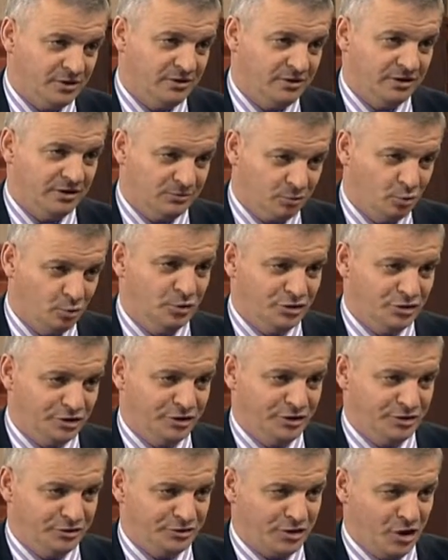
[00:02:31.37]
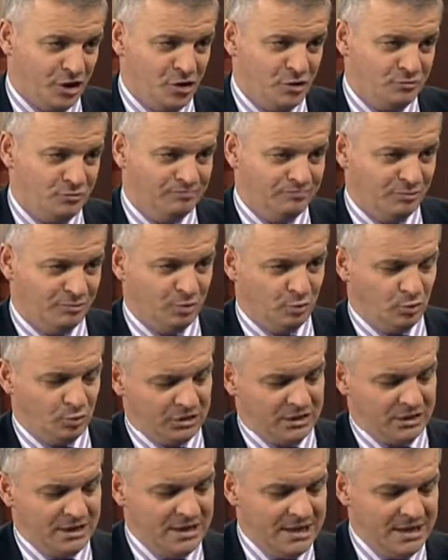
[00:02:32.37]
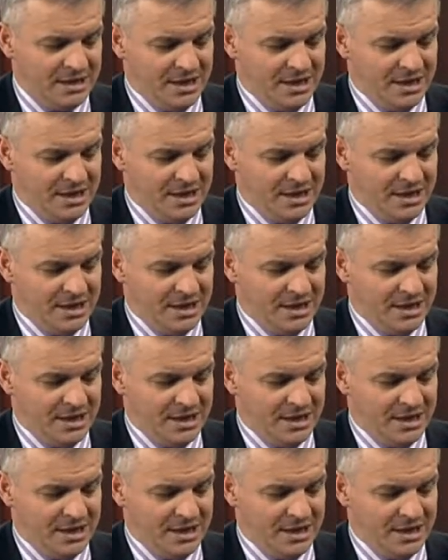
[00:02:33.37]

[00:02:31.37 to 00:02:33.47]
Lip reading: We think all New Zealanders own the water,